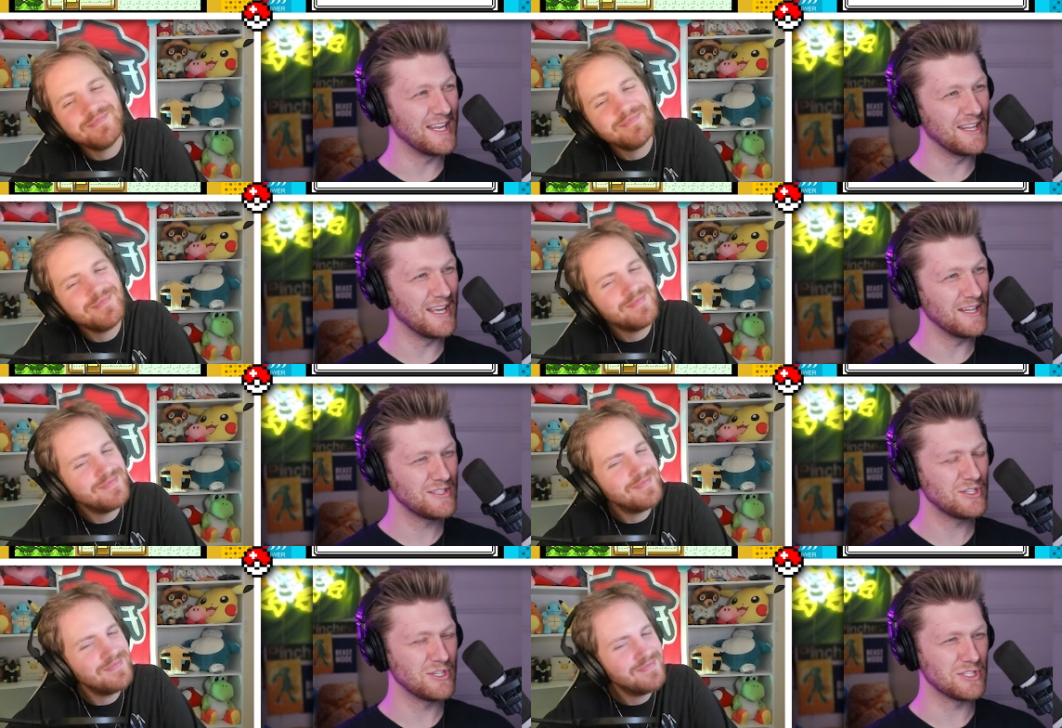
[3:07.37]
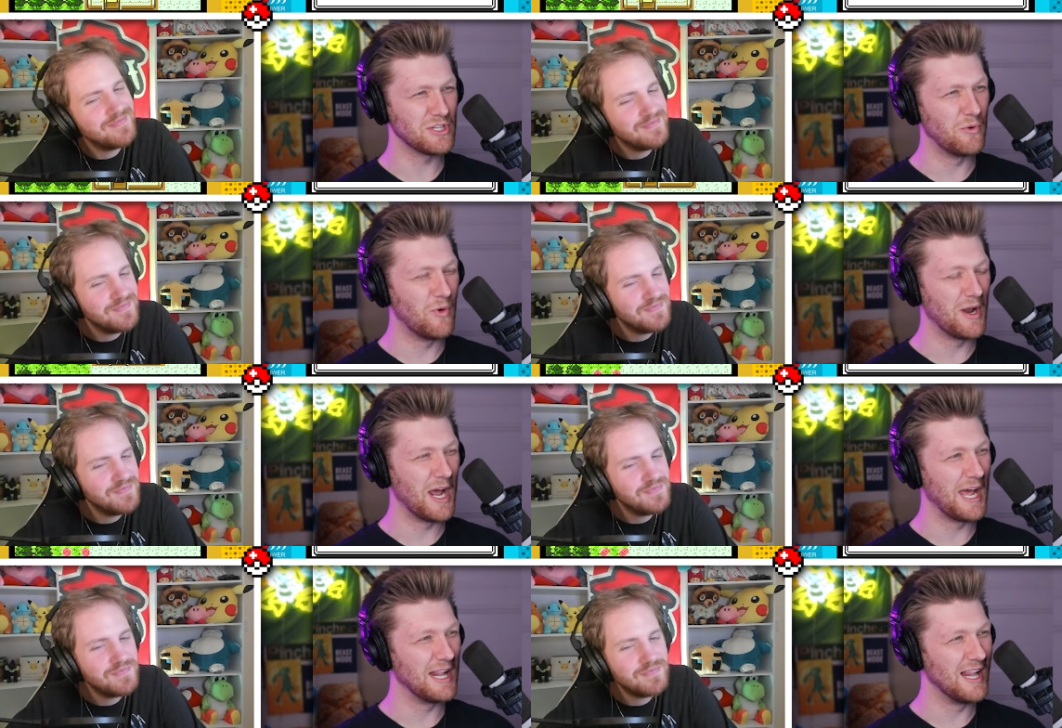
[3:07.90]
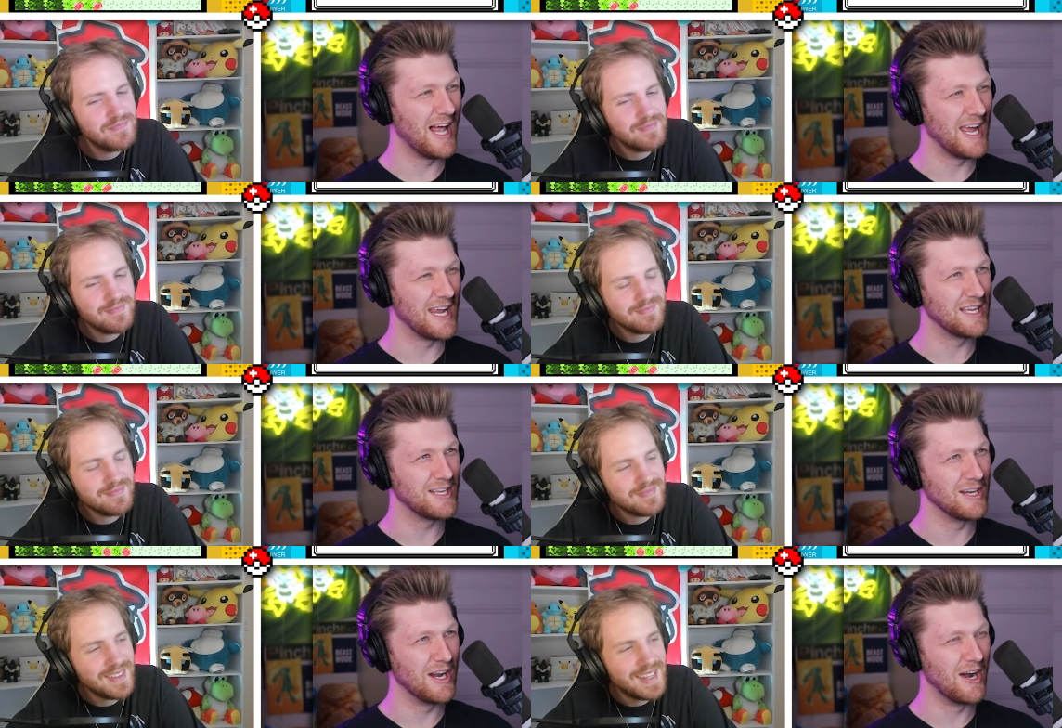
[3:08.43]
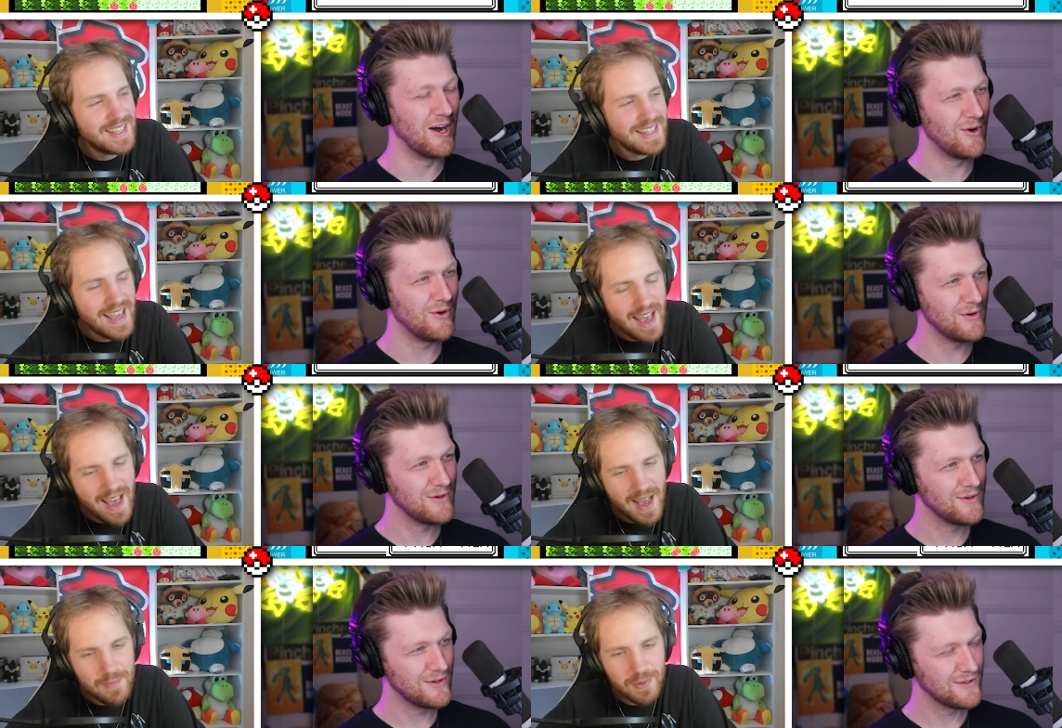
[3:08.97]
Speaker 1: uh, it's just the one I like. You know.
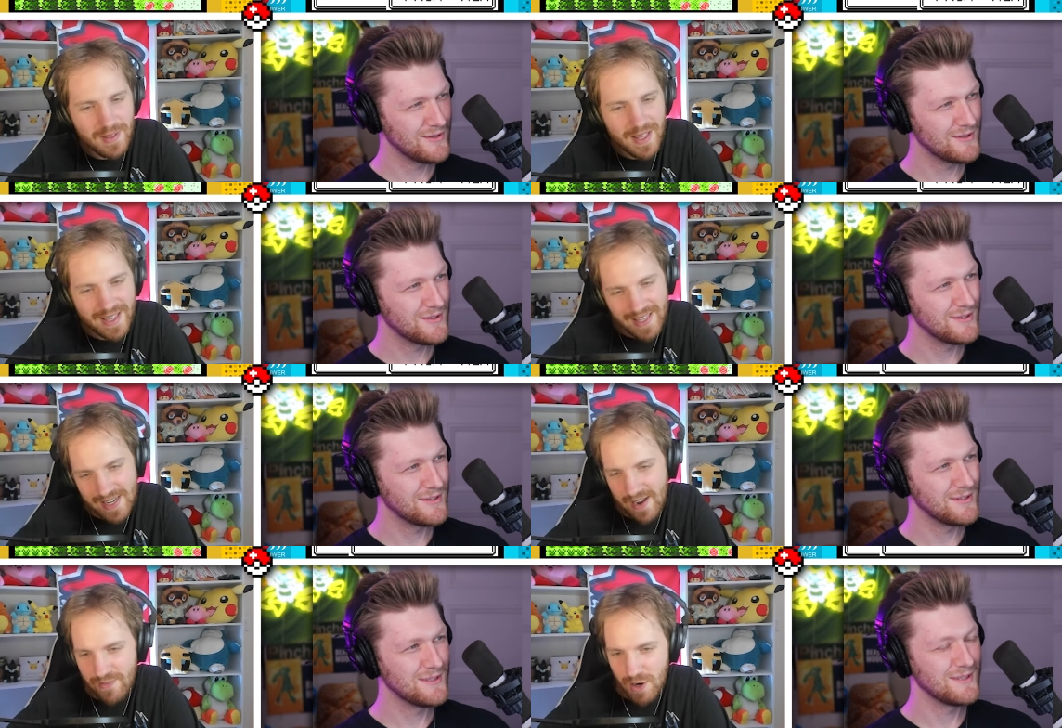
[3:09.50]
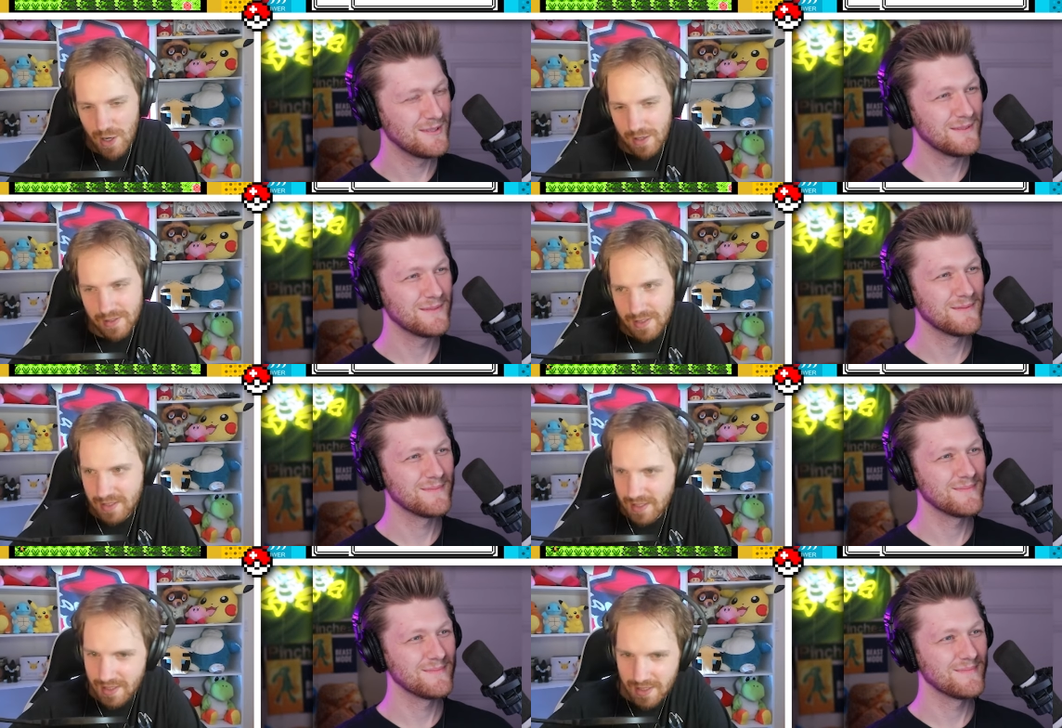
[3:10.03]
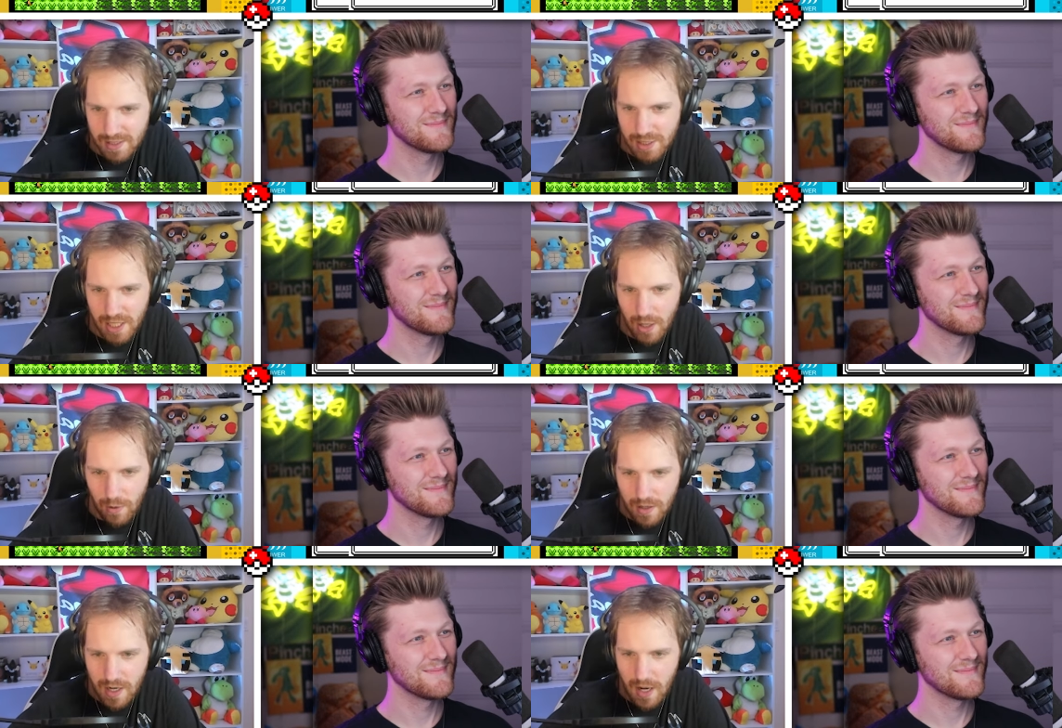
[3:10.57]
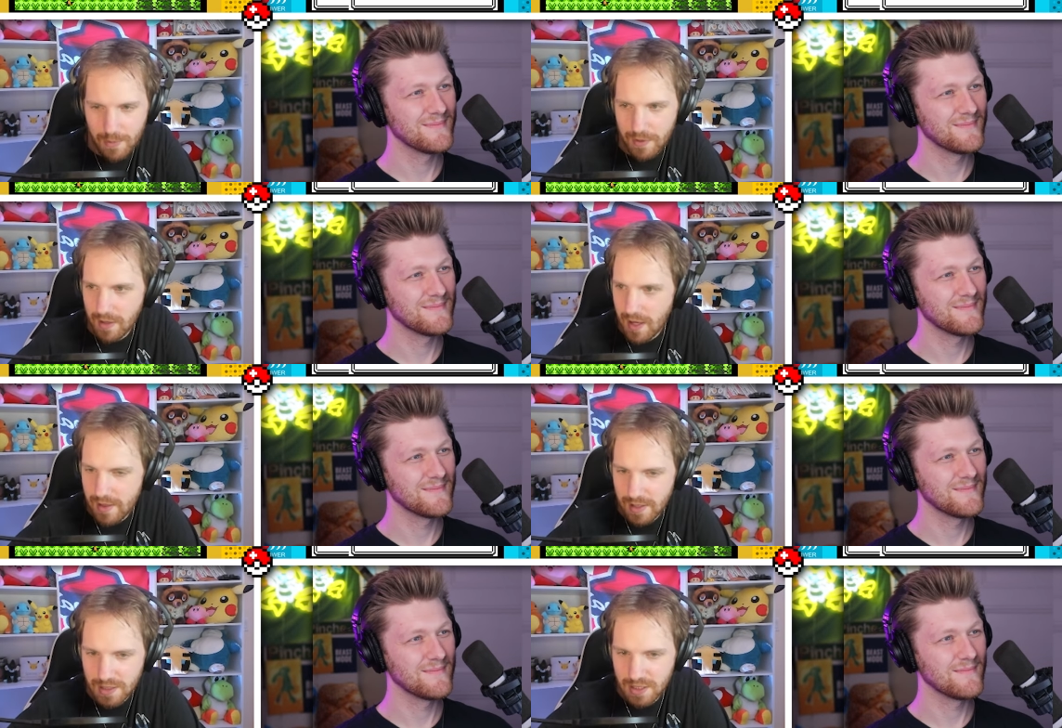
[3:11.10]
Yeah,
Speaker 2: but like it never hurts to show a couple
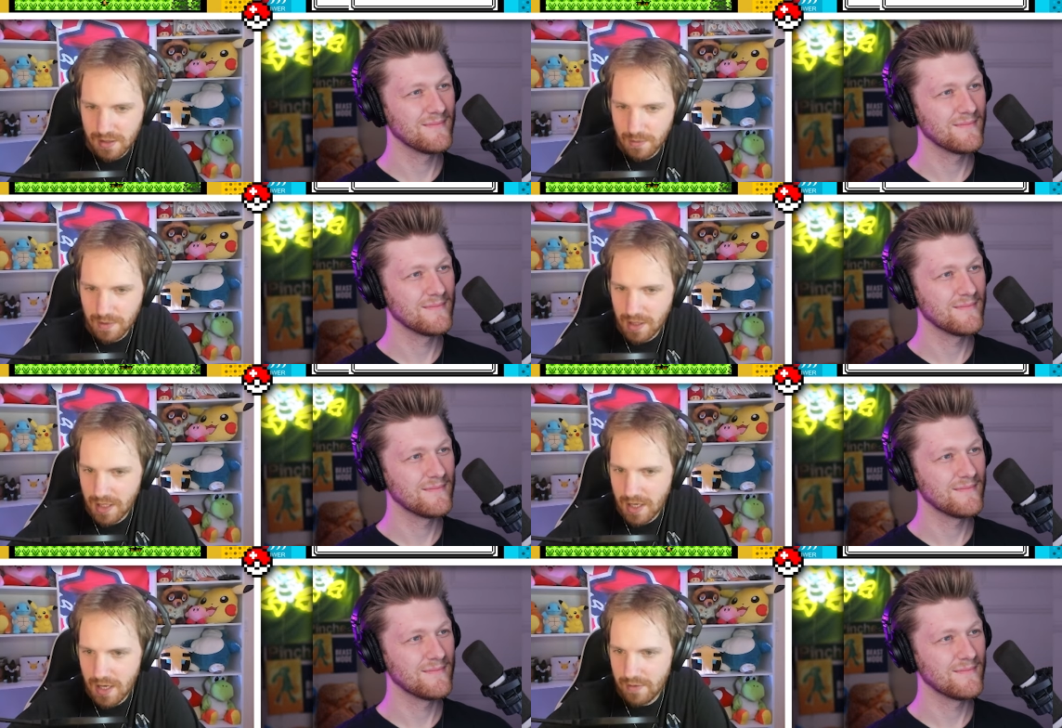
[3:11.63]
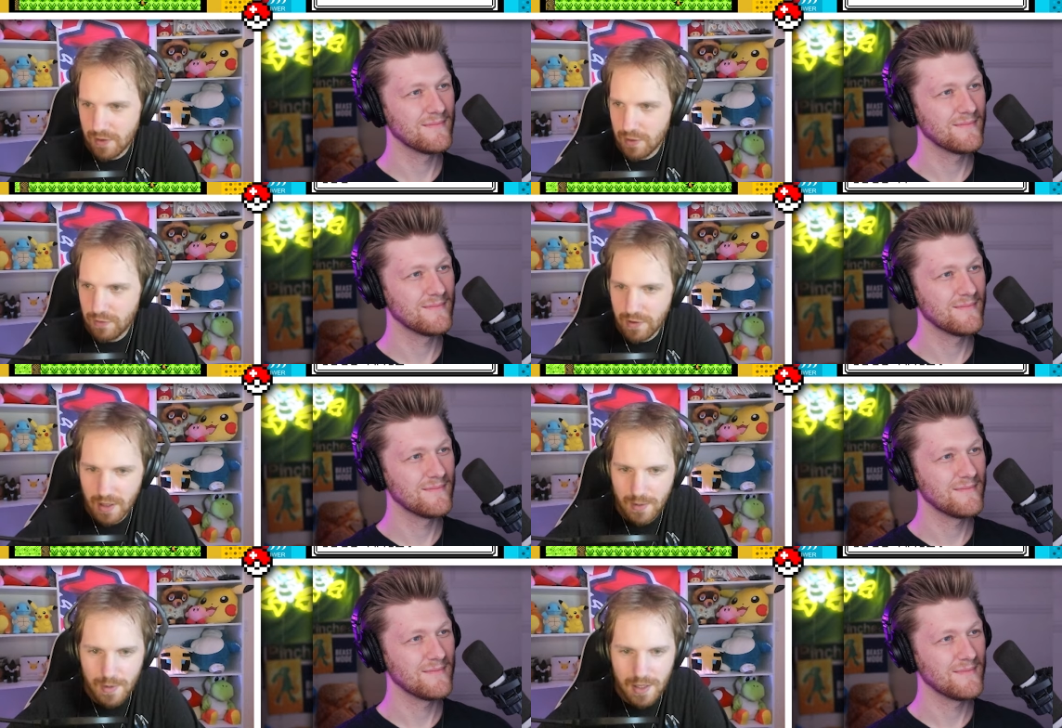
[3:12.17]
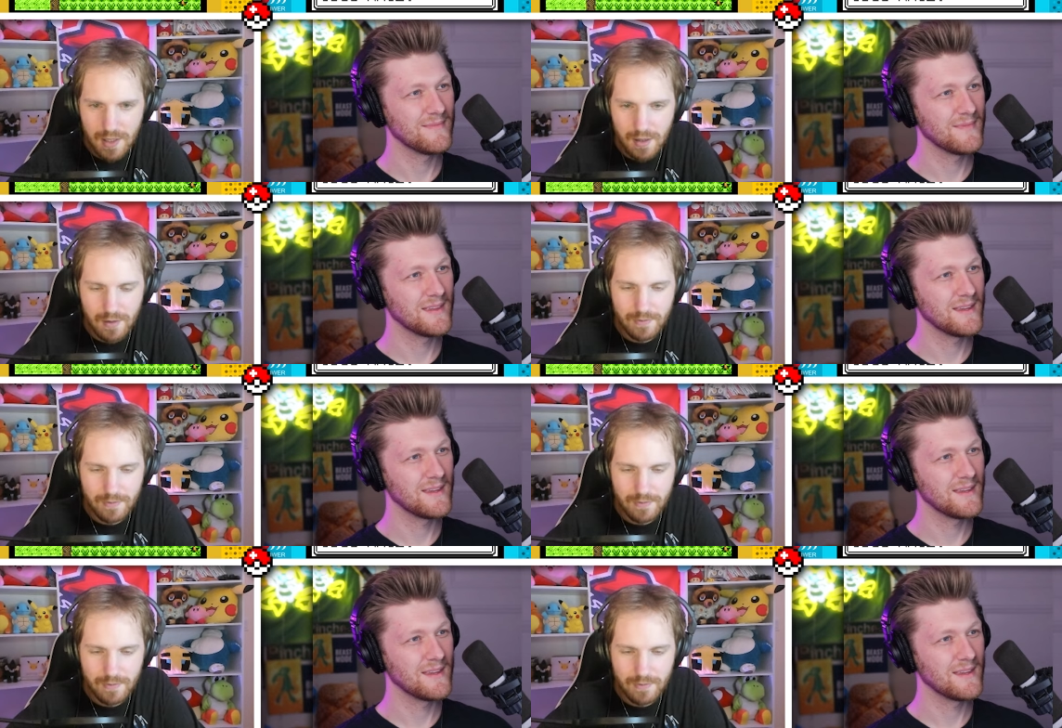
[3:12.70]
others some love. You feel me?